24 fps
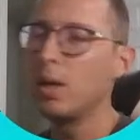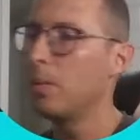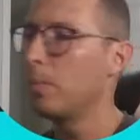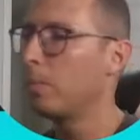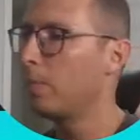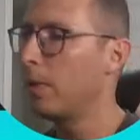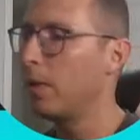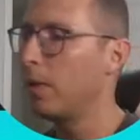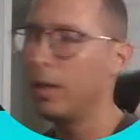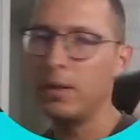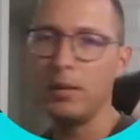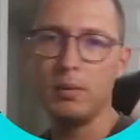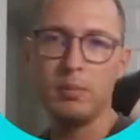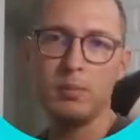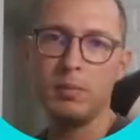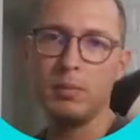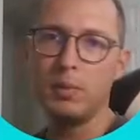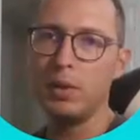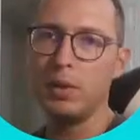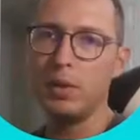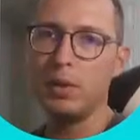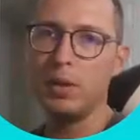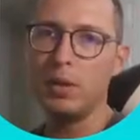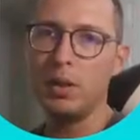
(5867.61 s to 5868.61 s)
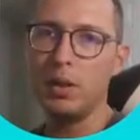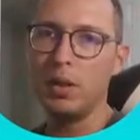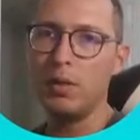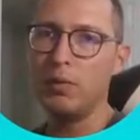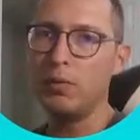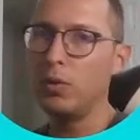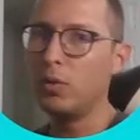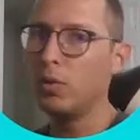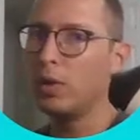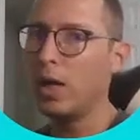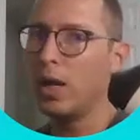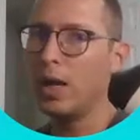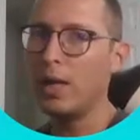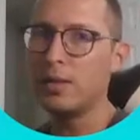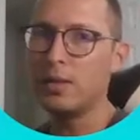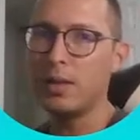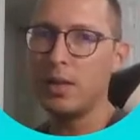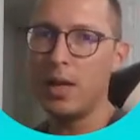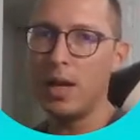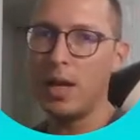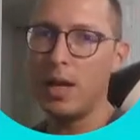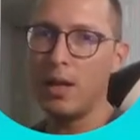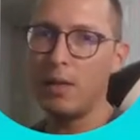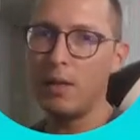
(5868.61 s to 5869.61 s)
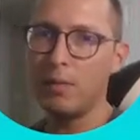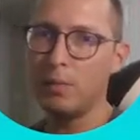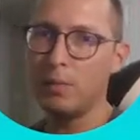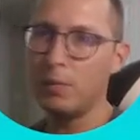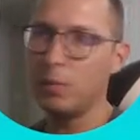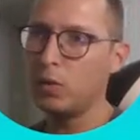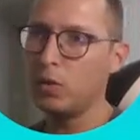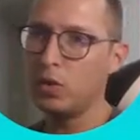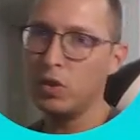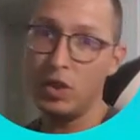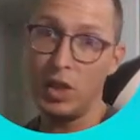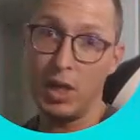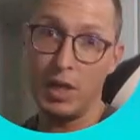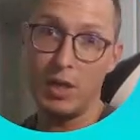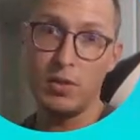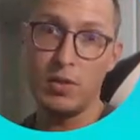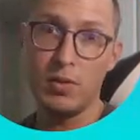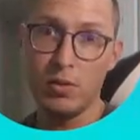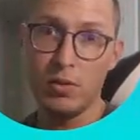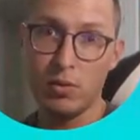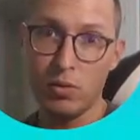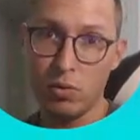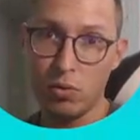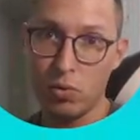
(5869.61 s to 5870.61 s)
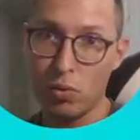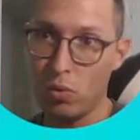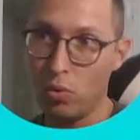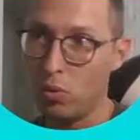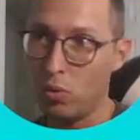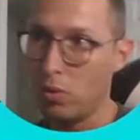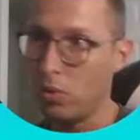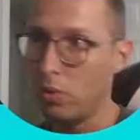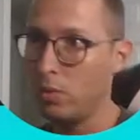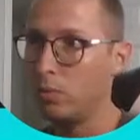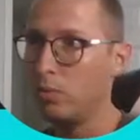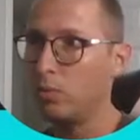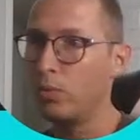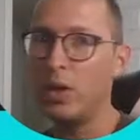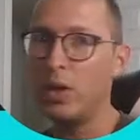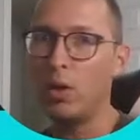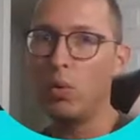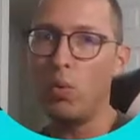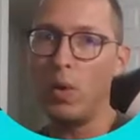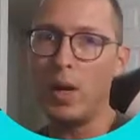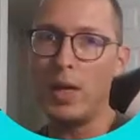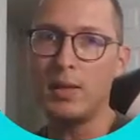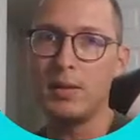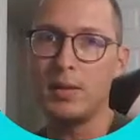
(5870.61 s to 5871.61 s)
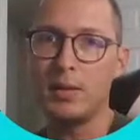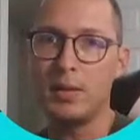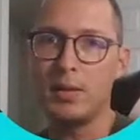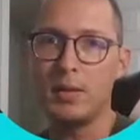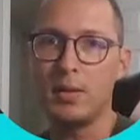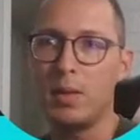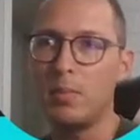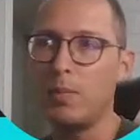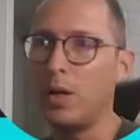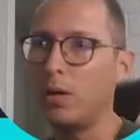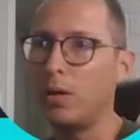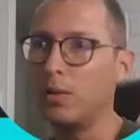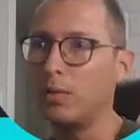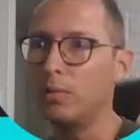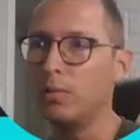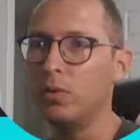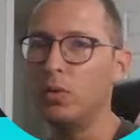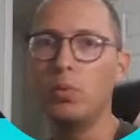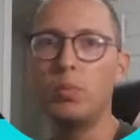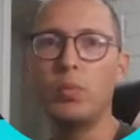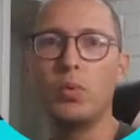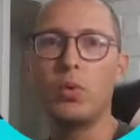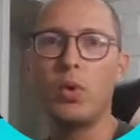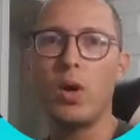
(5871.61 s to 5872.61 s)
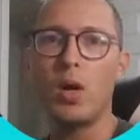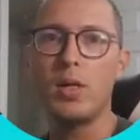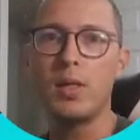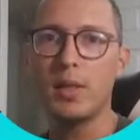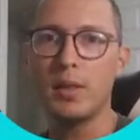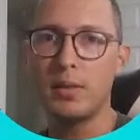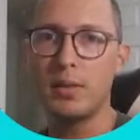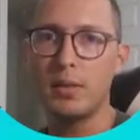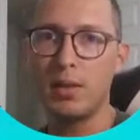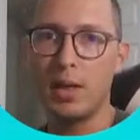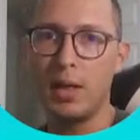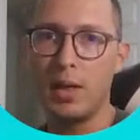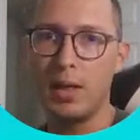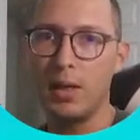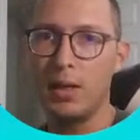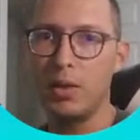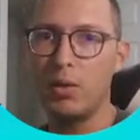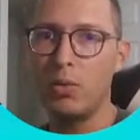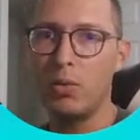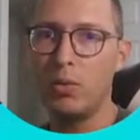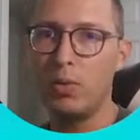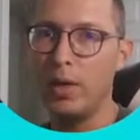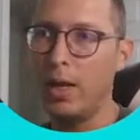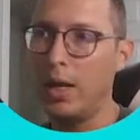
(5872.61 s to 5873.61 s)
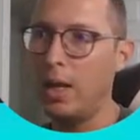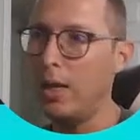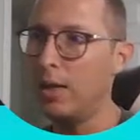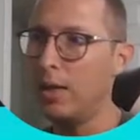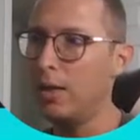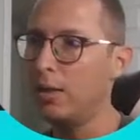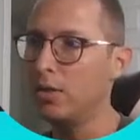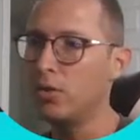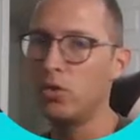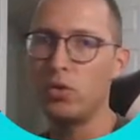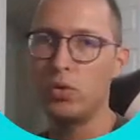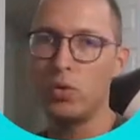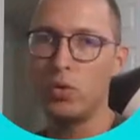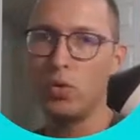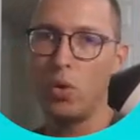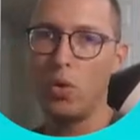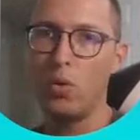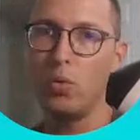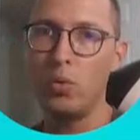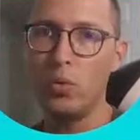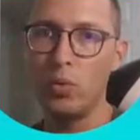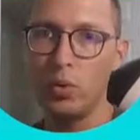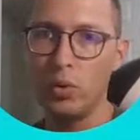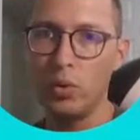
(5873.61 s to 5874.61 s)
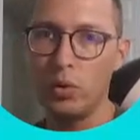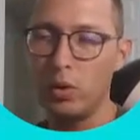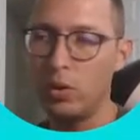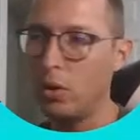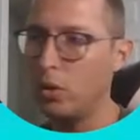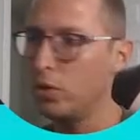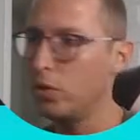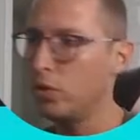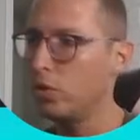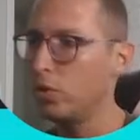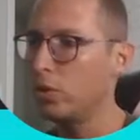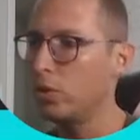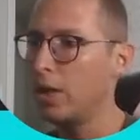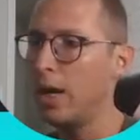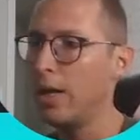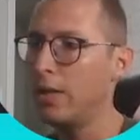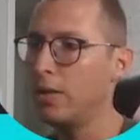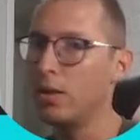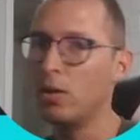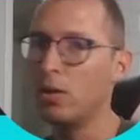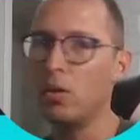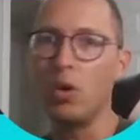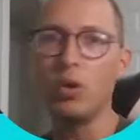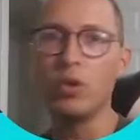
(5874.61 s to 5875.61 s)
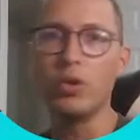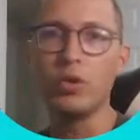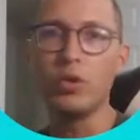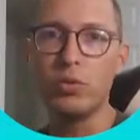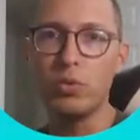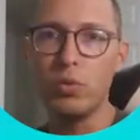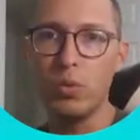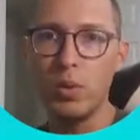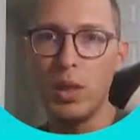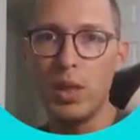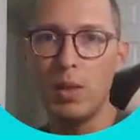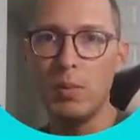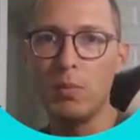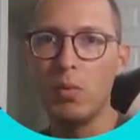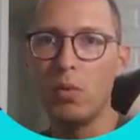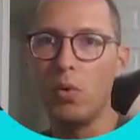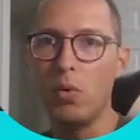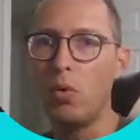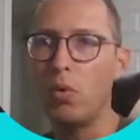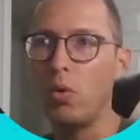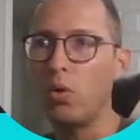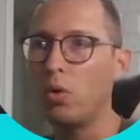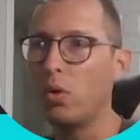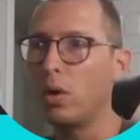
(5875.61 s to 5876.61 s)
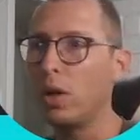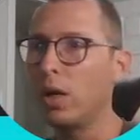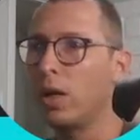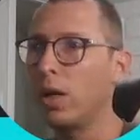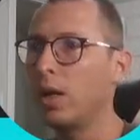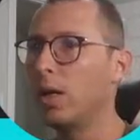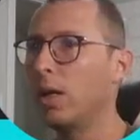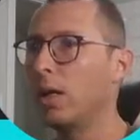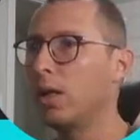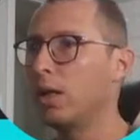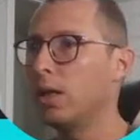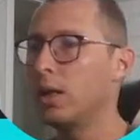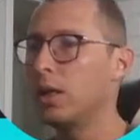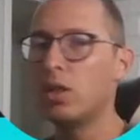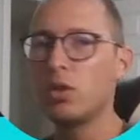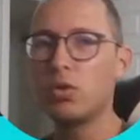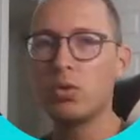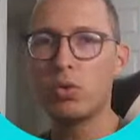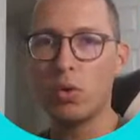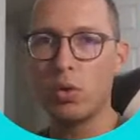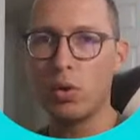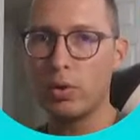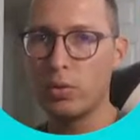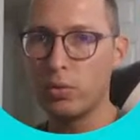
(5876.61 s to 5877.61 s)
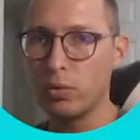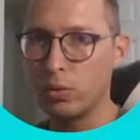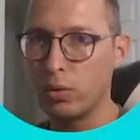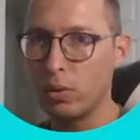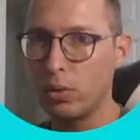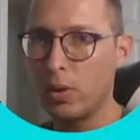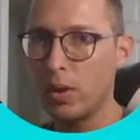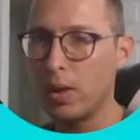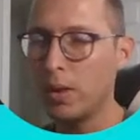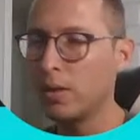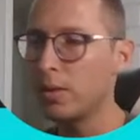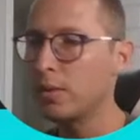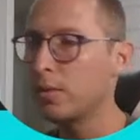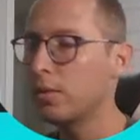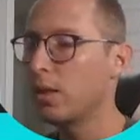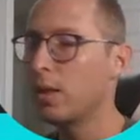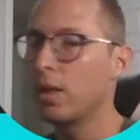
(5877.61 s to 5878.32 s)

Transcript: But if you guys have suggestions or requests about new projects that I can create and show on either on stream or in short tutorials,